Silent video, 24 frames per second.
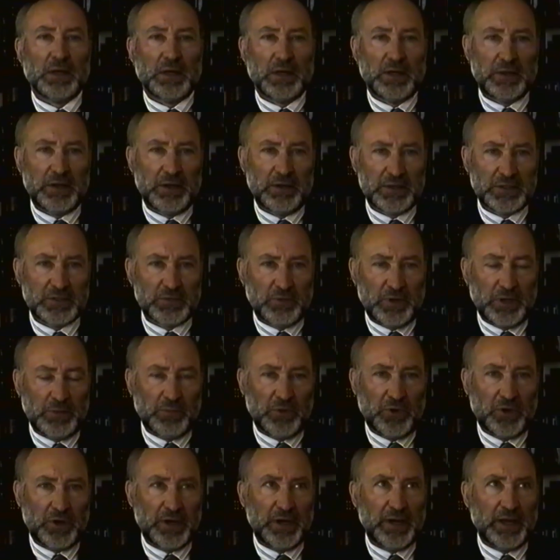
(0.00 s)
There is one
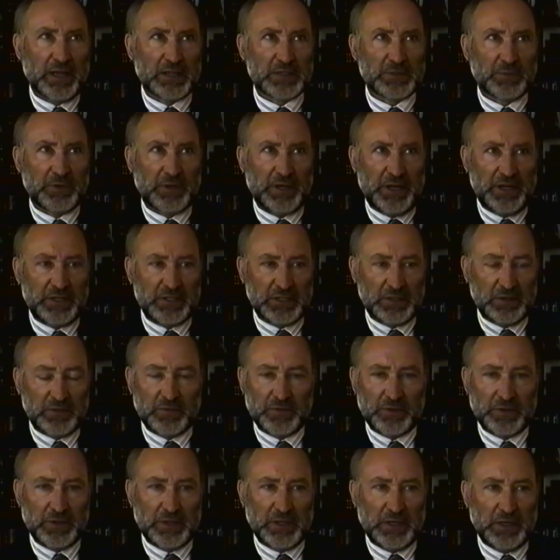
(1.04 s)
more explanation
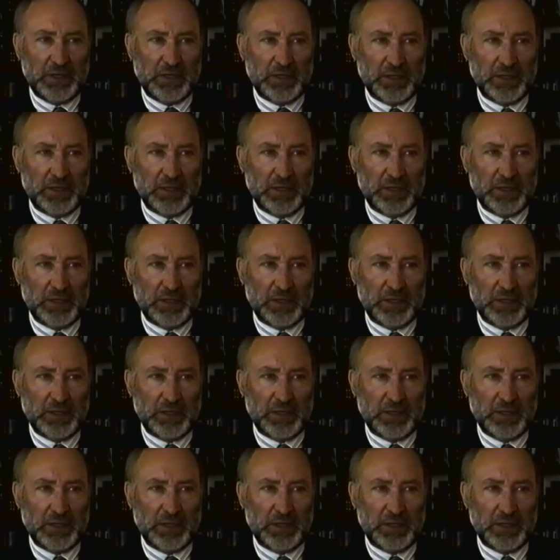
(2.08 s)
for the...